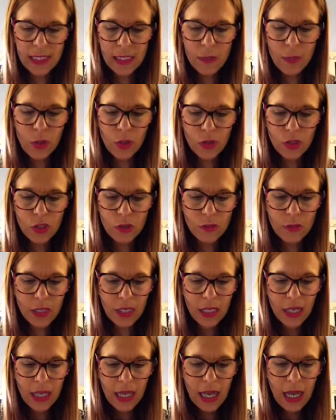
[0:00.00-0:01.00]
at the bottom.
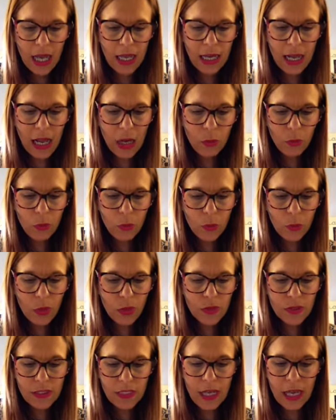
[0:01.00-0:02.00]
And I will
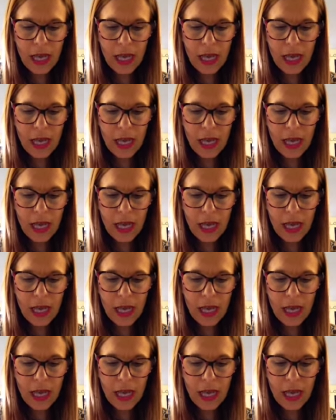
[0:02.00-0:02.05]
put